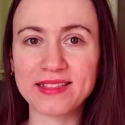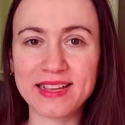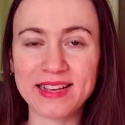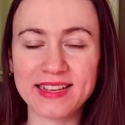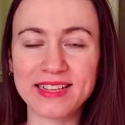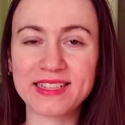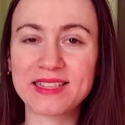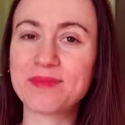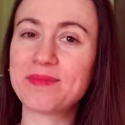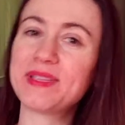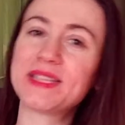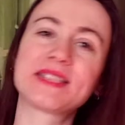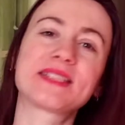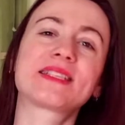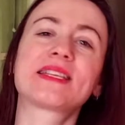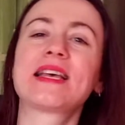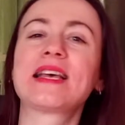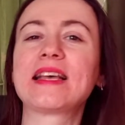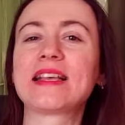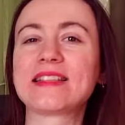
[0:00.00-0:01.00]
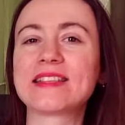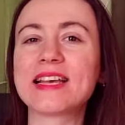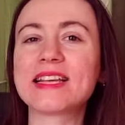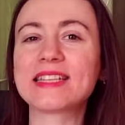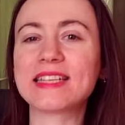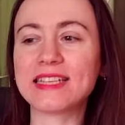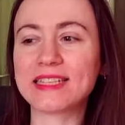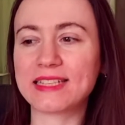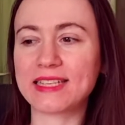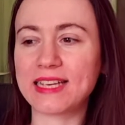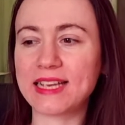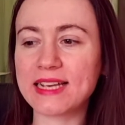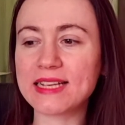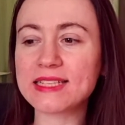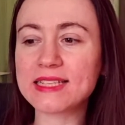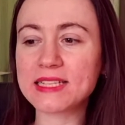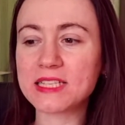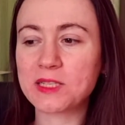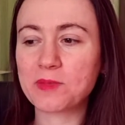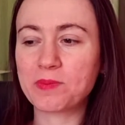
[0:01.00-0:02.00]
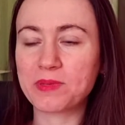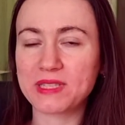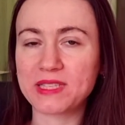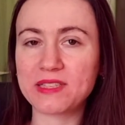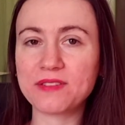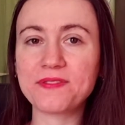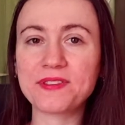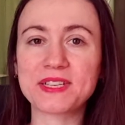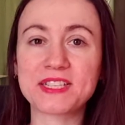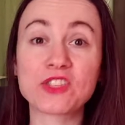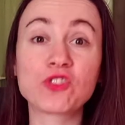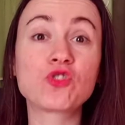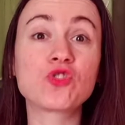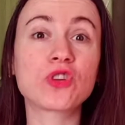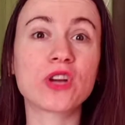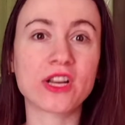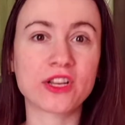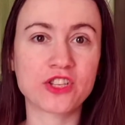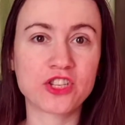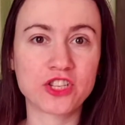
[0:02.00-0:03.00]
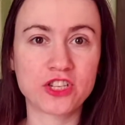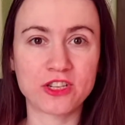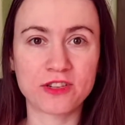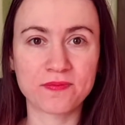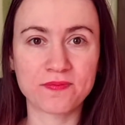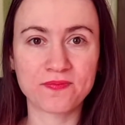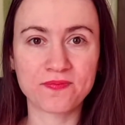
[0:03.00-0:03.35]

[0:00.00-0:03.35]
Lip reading: it means that it has specific structure